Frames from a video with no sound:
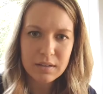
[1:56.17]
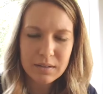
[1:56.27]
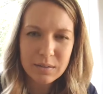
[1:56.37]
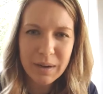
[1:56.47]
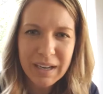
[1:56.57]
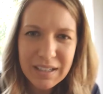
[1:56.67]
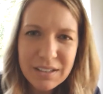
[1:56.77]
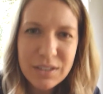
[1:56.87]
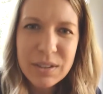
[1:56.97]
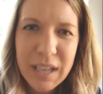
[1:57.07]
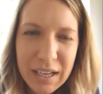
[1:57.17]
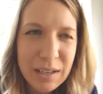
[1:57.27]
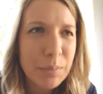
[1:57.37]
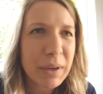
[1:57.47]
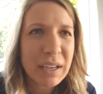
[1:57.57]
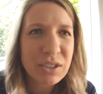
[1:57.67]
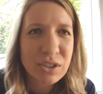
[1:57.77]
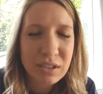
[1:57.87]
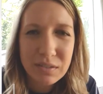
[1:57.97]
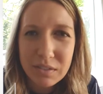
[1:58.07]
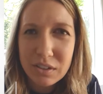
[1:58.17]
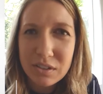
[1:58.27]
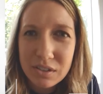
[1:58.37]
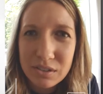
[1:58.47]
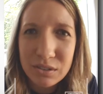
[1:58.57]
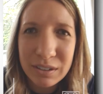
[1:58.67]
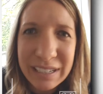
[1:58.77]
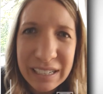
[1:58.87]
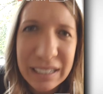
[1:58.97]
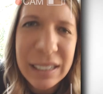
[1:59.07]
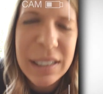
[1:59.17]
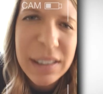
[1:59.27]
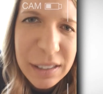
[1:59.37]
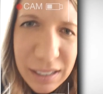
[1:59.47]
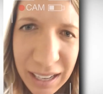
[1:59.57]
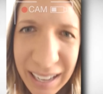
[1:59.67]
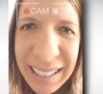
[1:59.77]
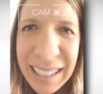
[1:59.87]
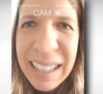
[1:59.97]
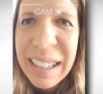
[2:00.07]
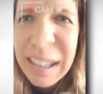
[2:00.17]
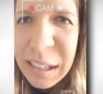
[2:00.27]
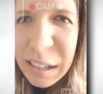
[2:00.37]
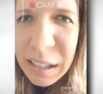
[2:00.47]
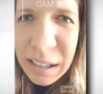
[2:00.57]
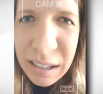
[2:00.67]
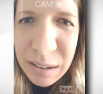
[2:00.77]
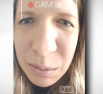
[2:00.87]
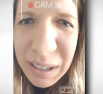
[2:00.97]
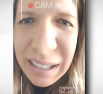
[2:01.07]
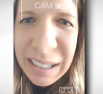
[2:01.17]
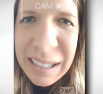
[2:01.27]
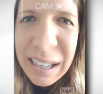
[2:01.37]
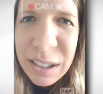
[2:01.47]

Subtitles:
Why did you take a picture of your screen? I can't. What, is that a